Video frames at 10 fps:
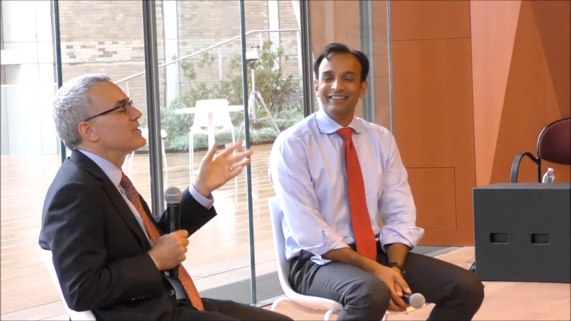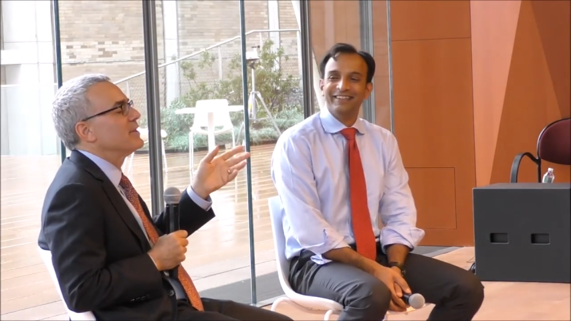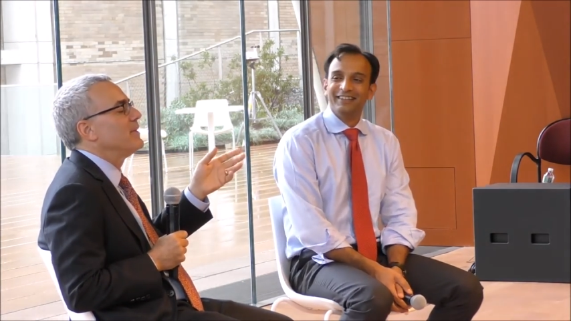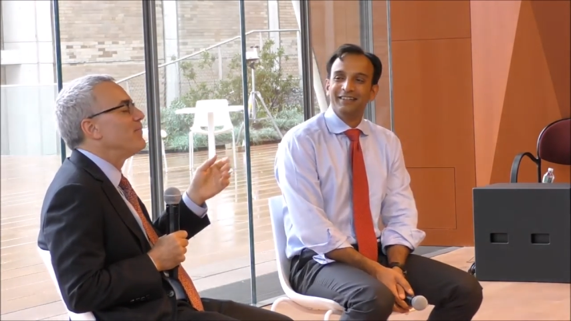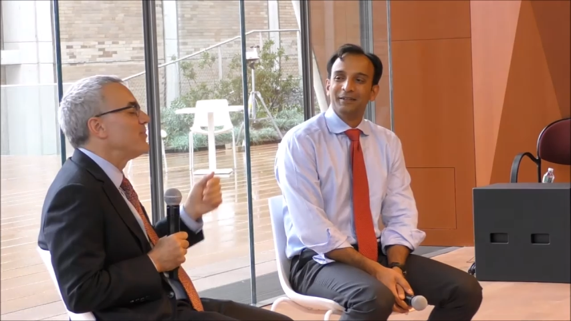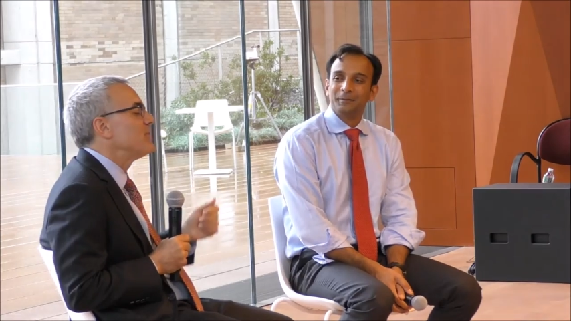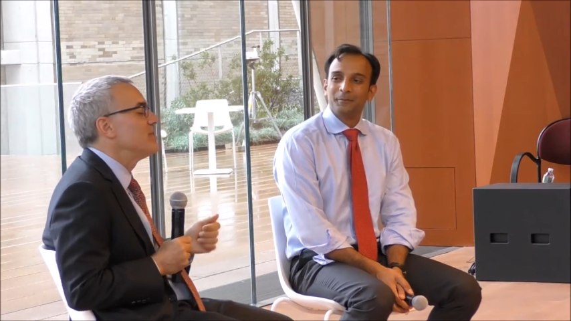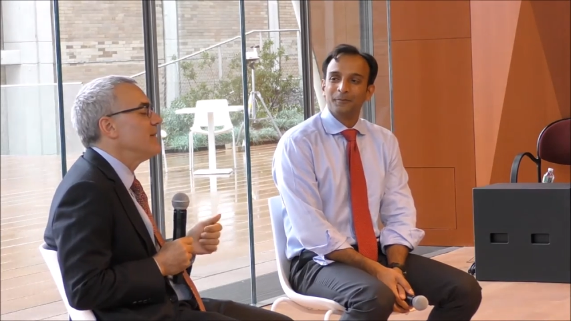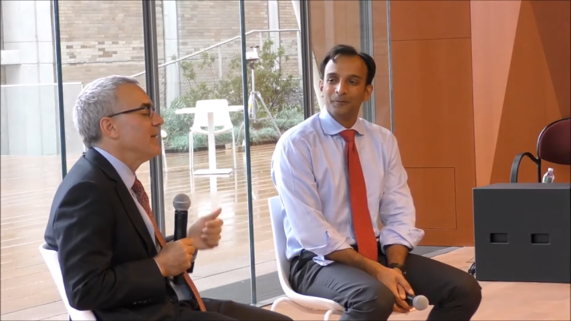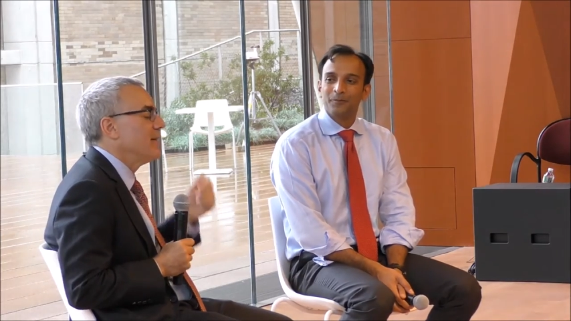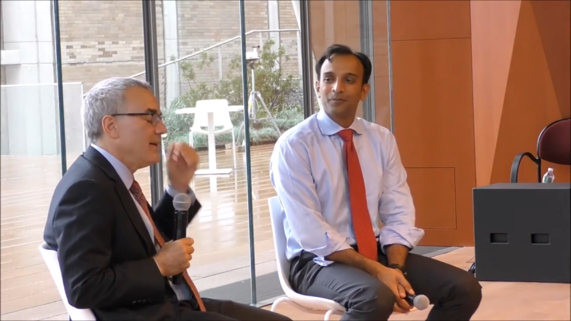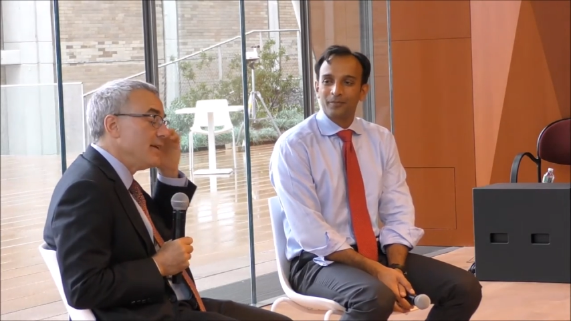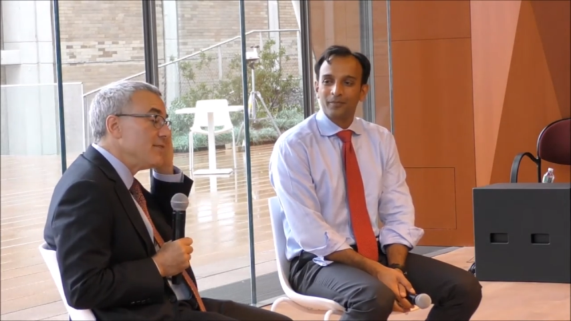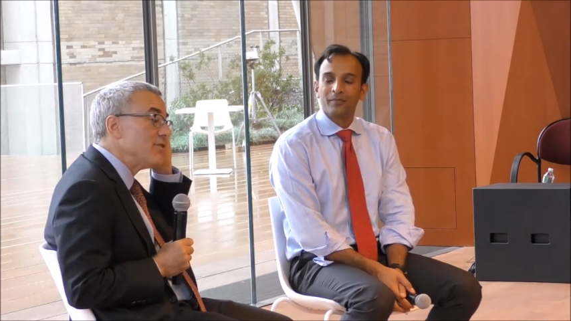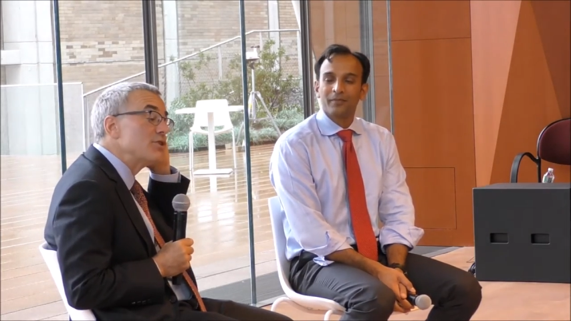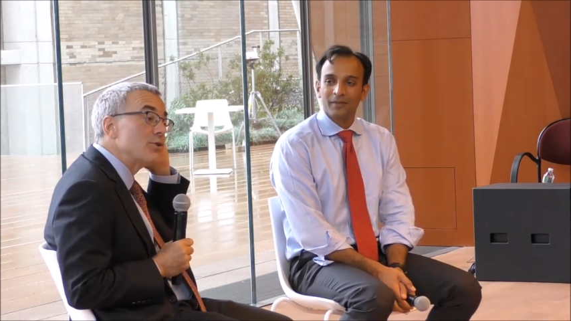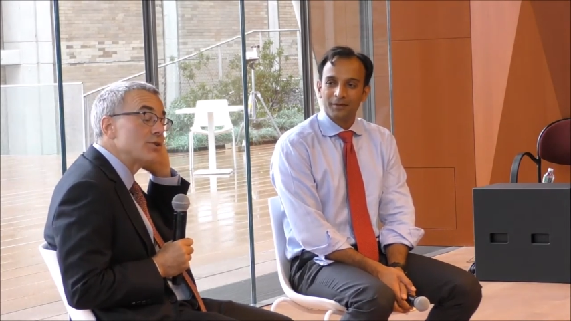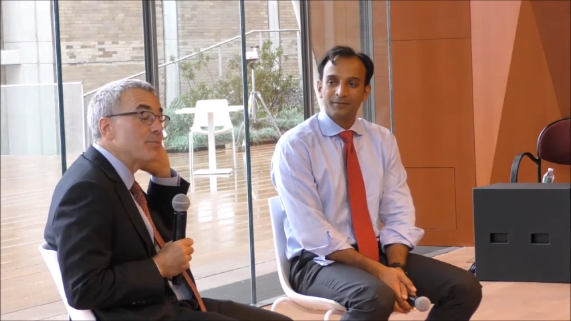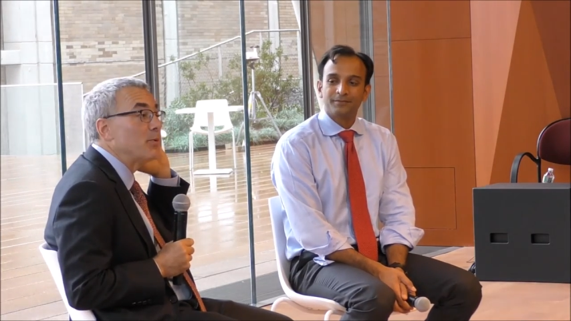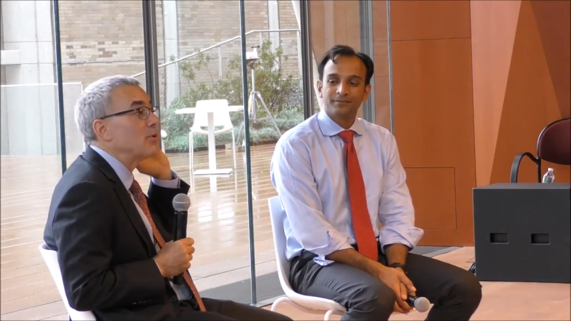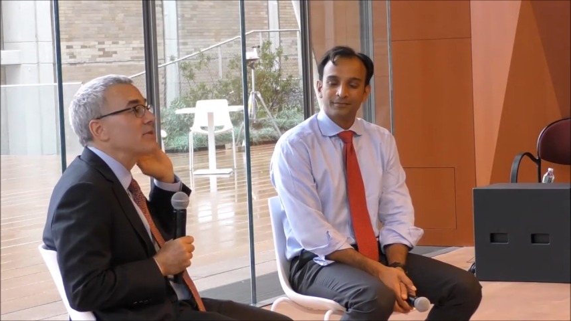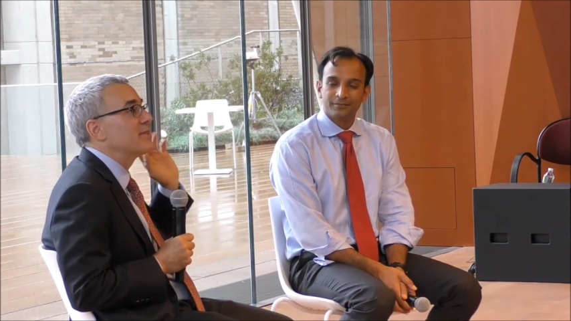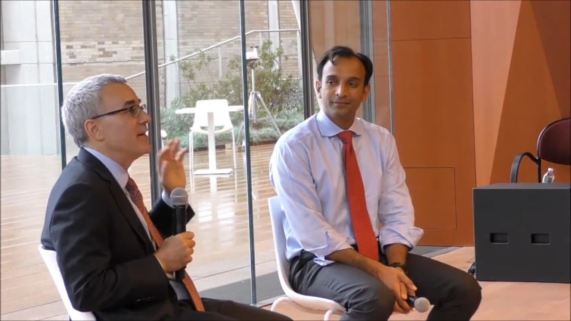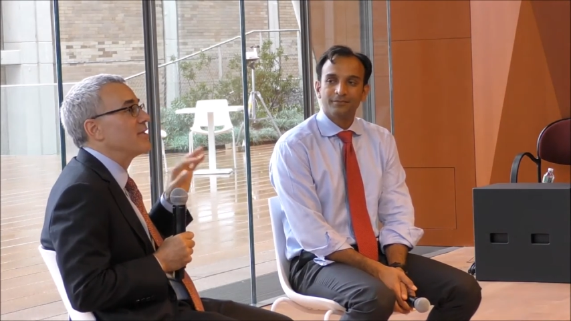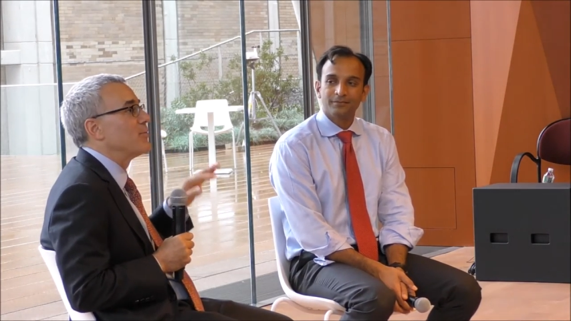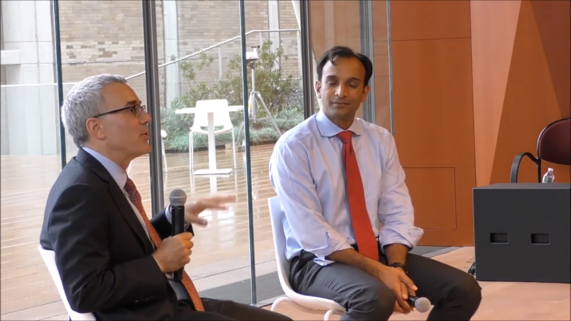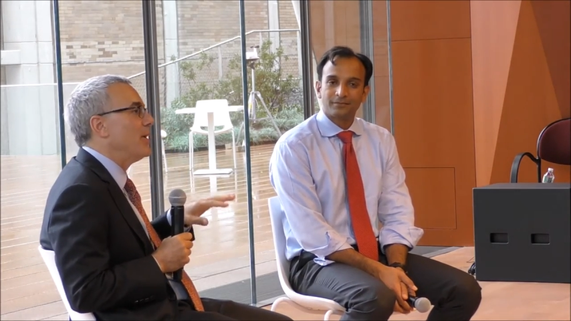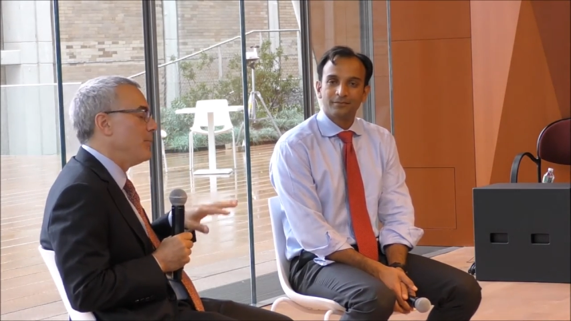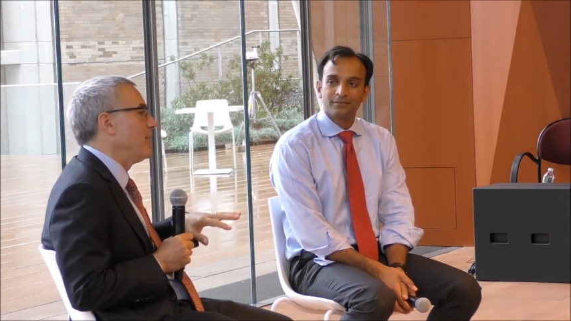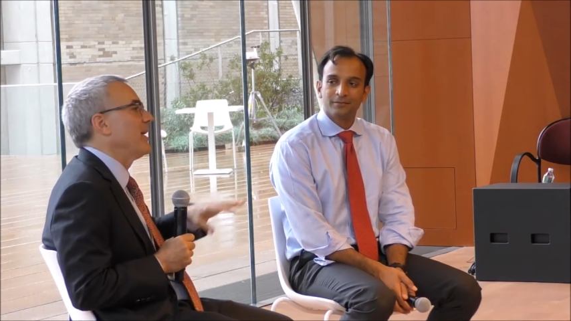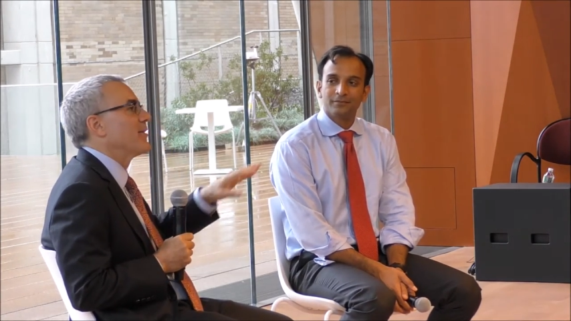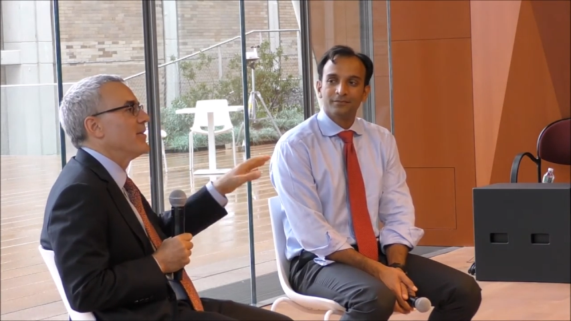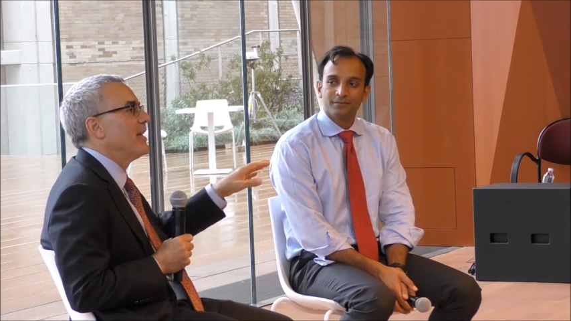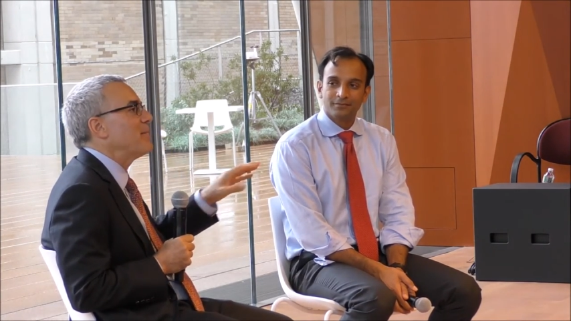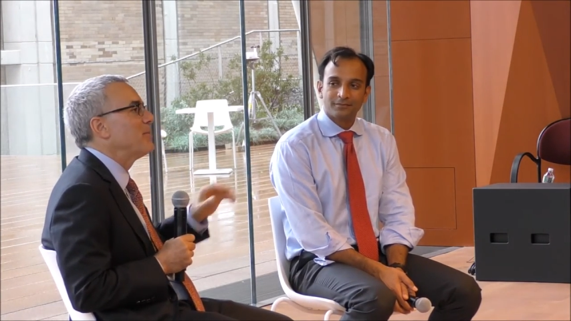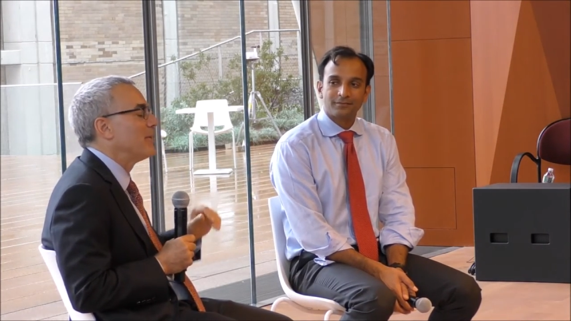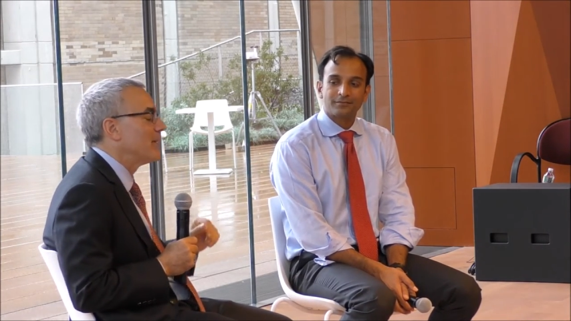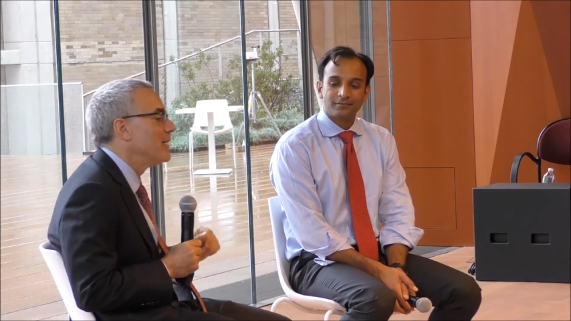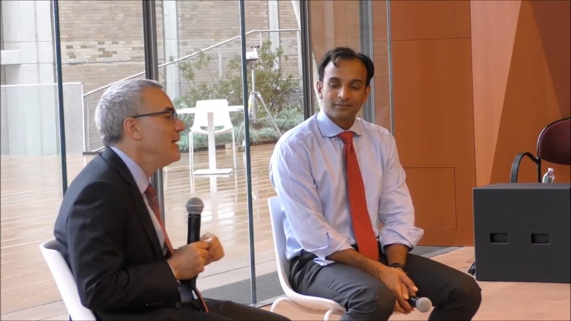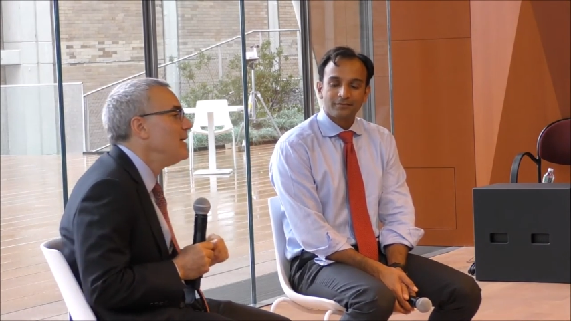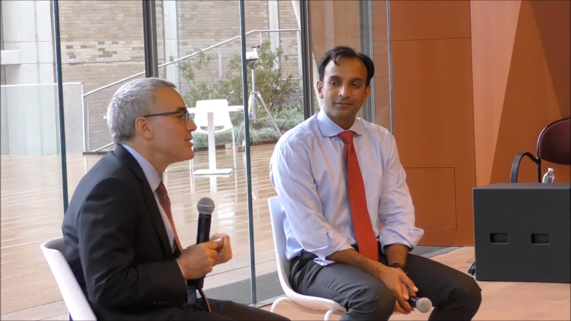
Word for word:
Speaker 1: There's a data and research support center, and we're helping out on that part.